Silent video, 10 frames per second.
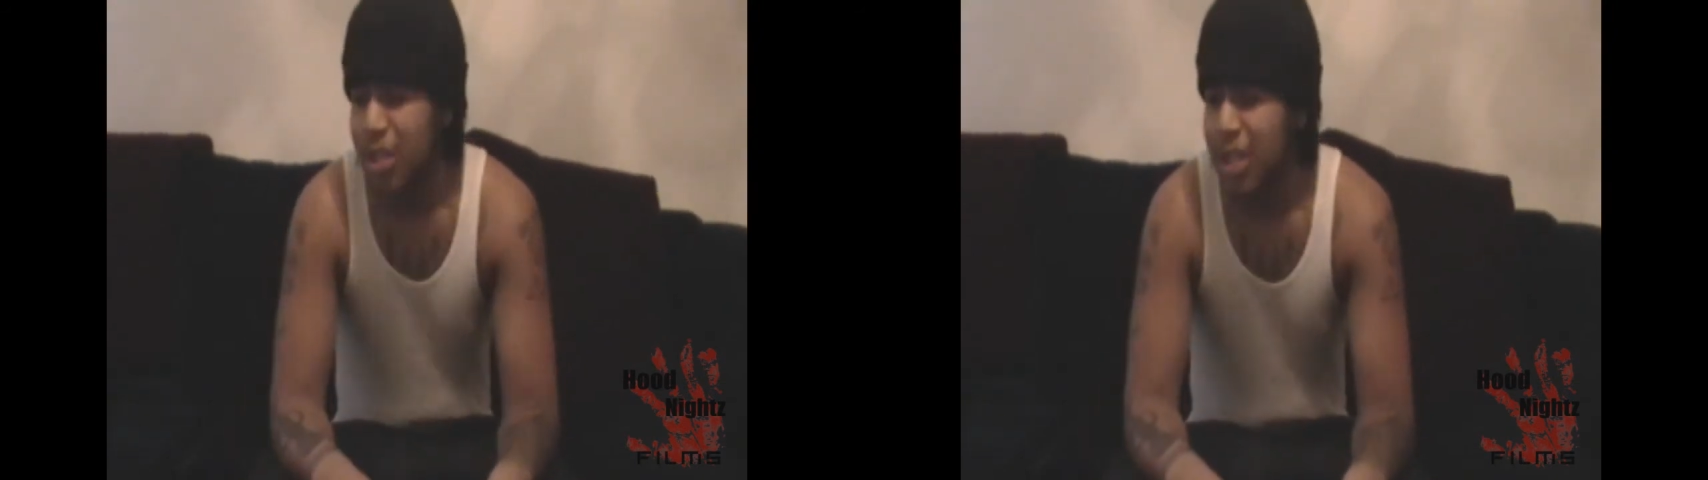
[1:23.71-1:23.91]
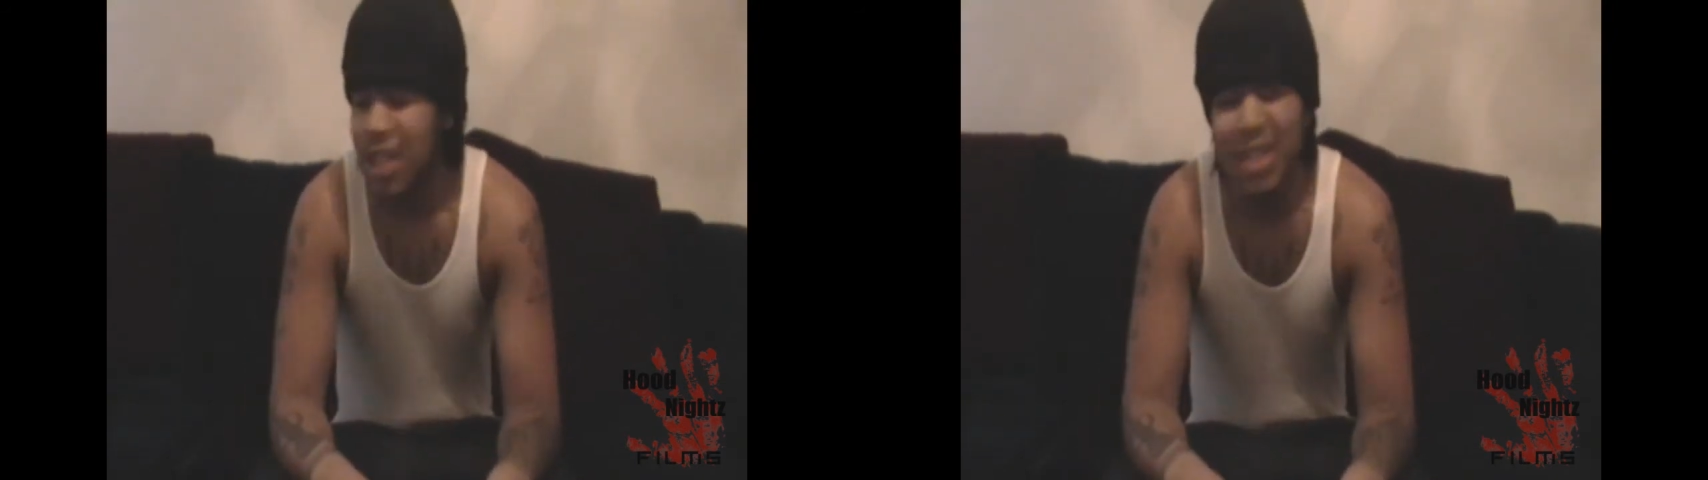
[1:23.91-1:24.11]

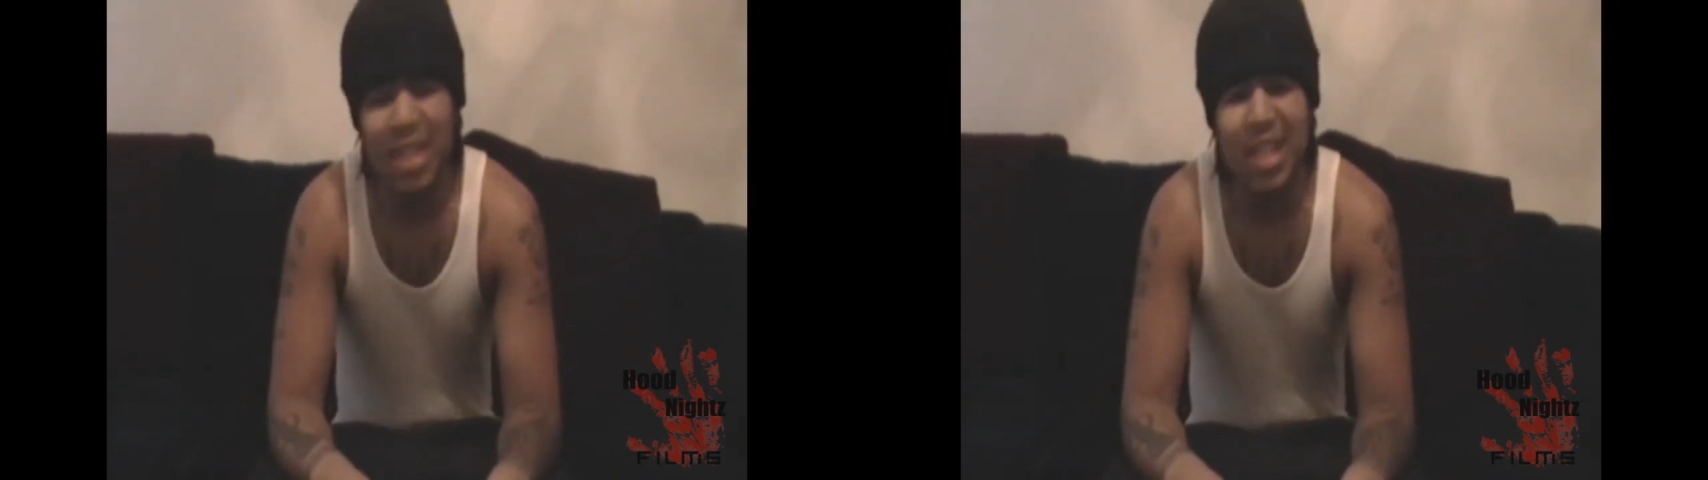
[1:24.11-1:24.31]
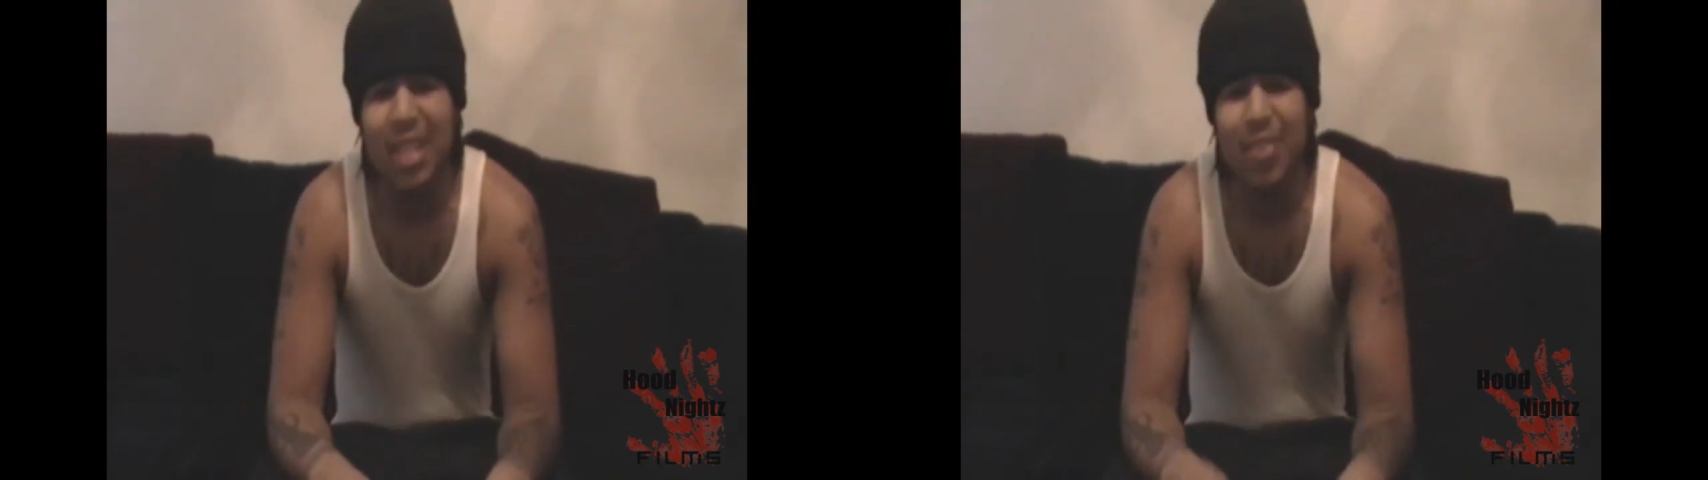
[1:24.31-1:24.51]
these
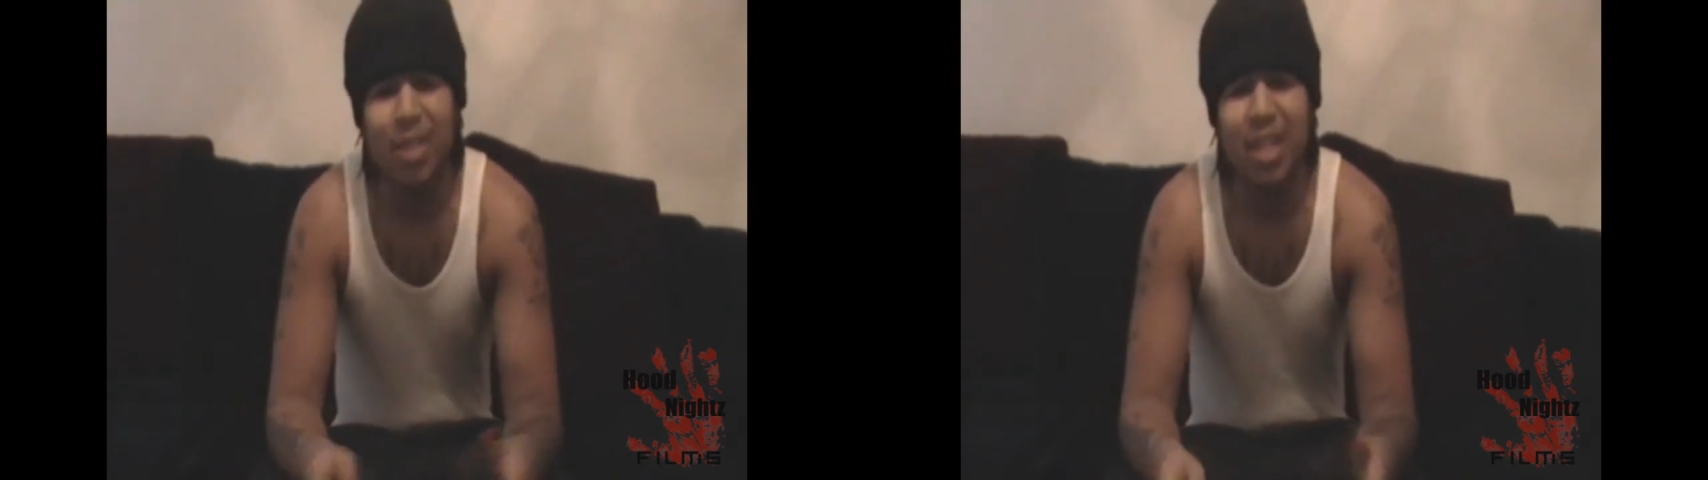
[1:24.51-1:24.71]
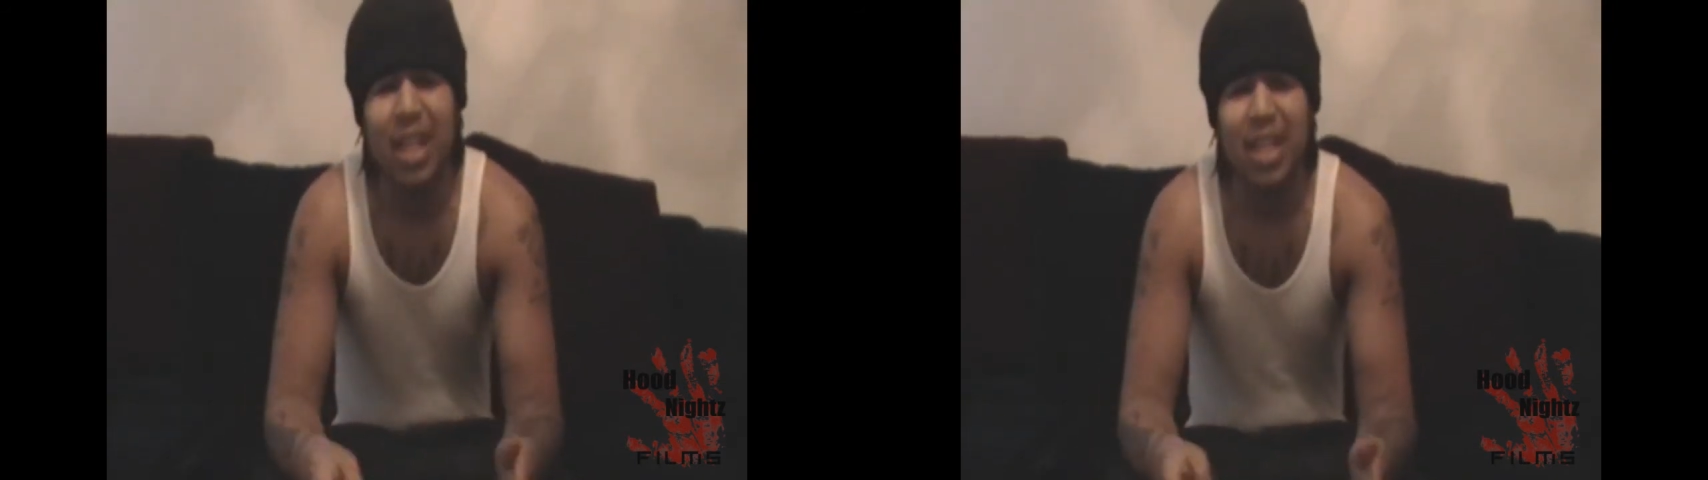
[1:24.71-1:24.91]
niggas
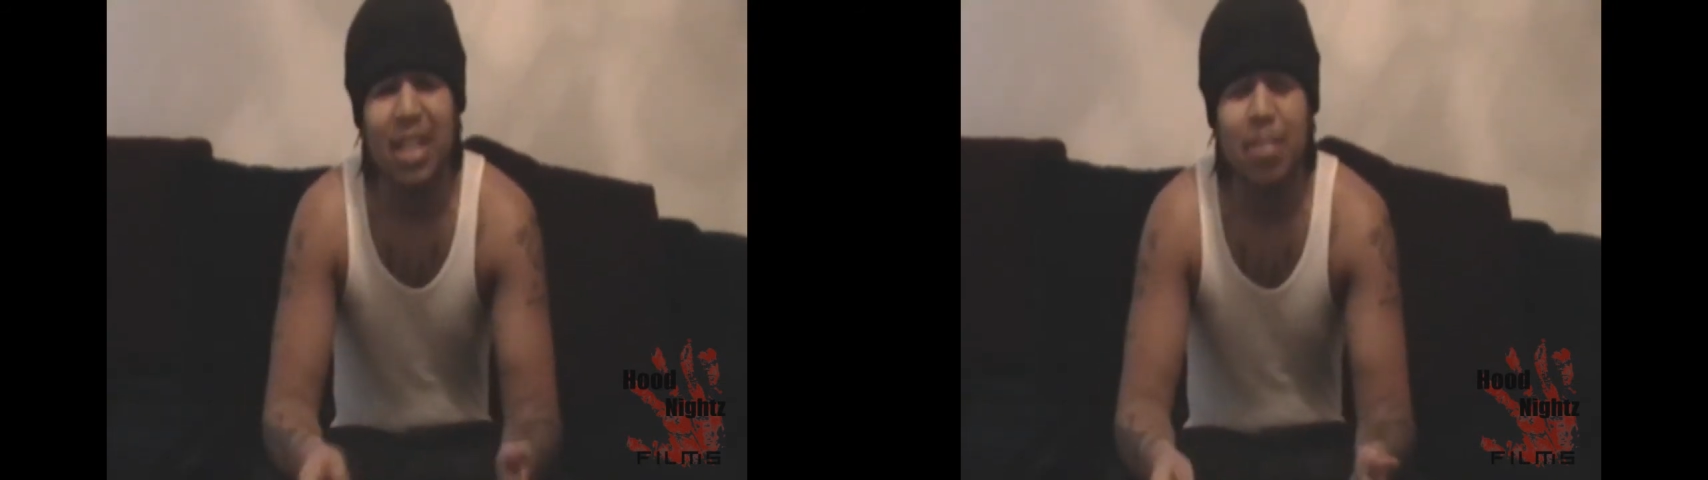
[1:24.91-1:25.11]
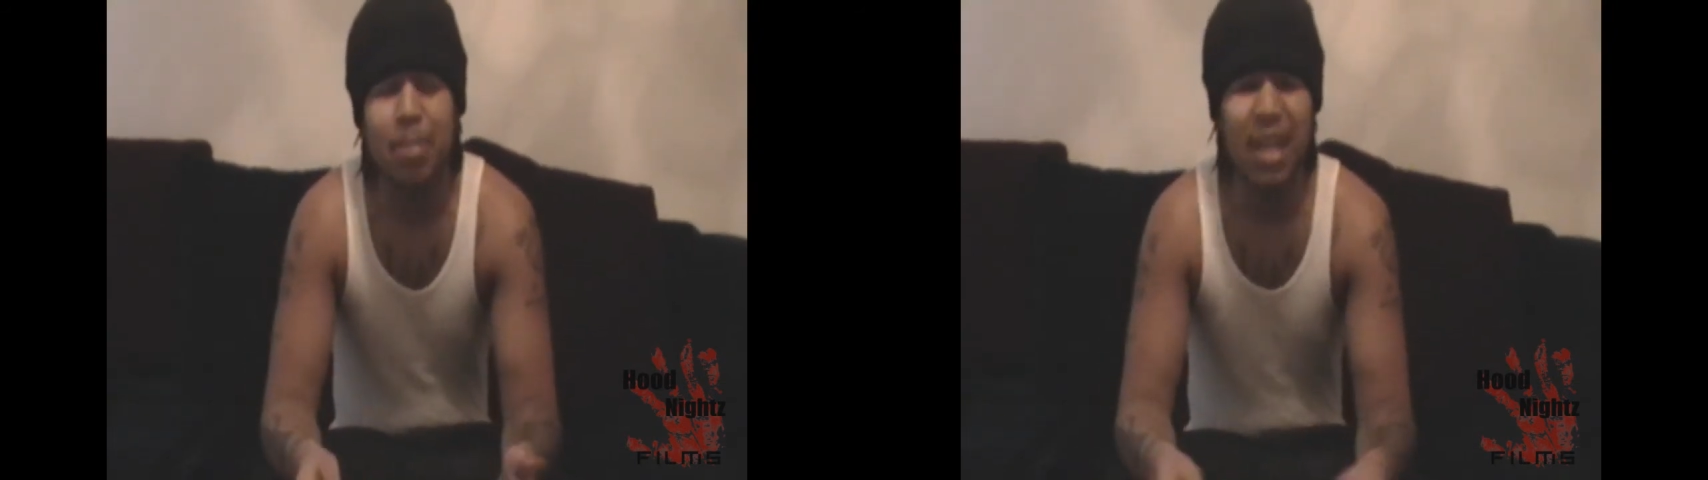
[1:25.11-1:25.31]
really ain't
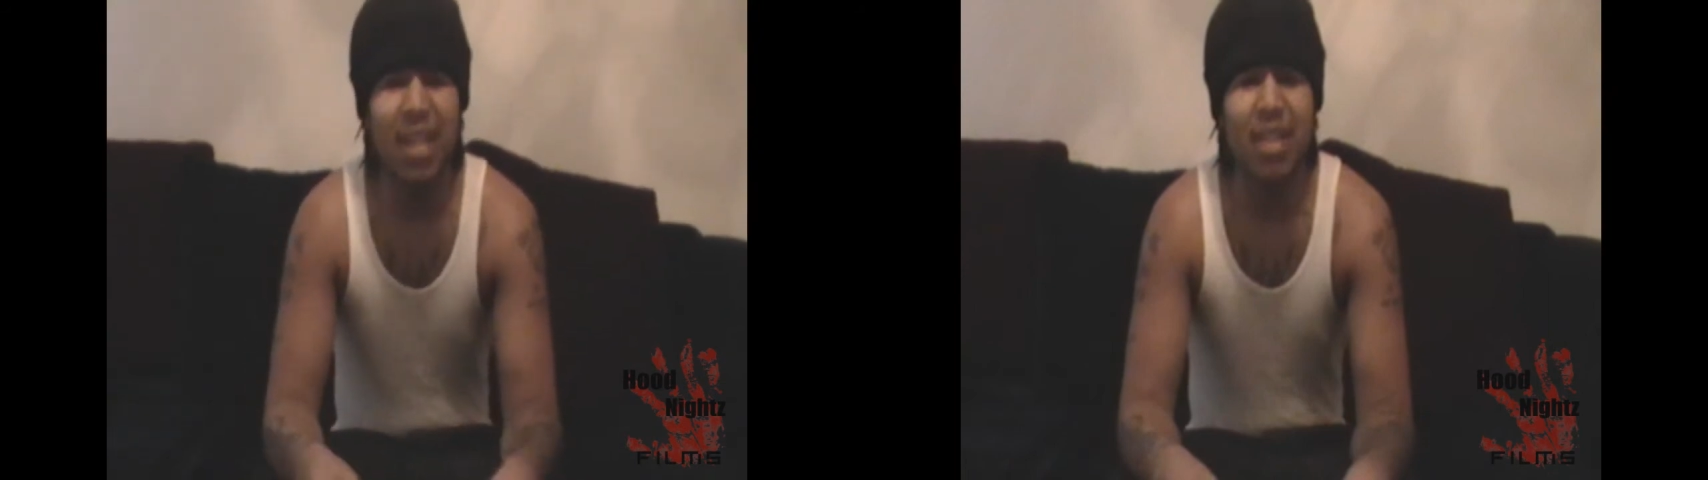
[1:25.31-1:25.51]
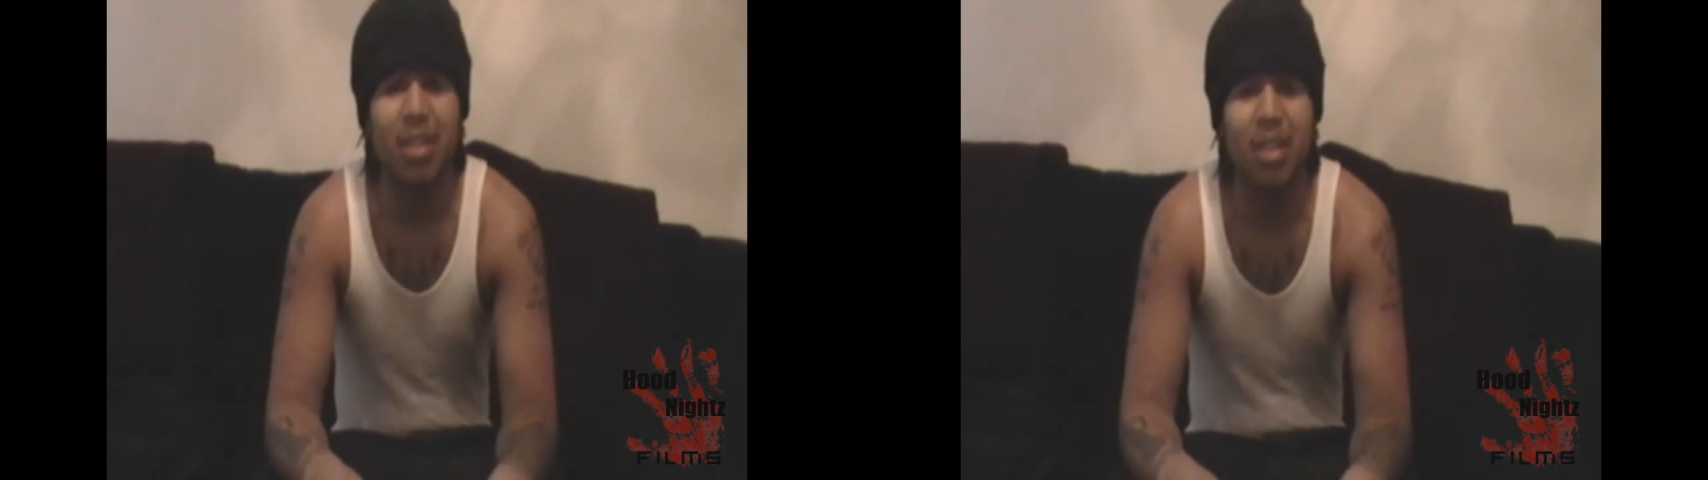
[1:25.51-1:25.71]

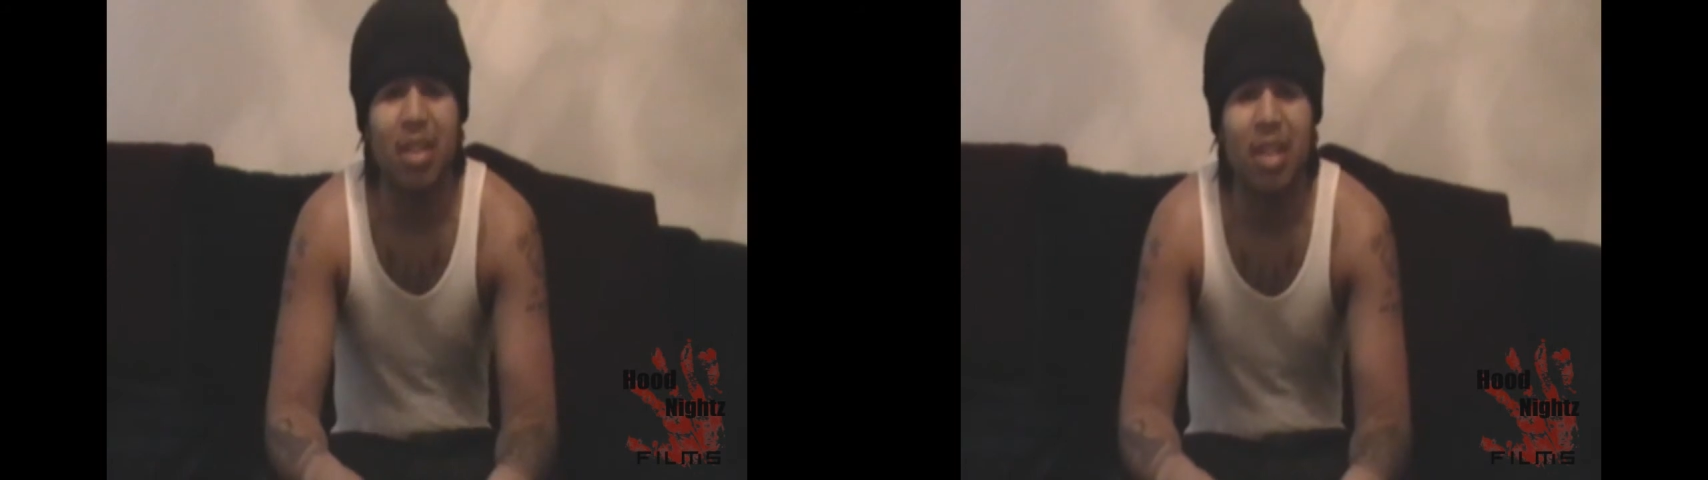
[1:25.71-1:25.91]
spitting.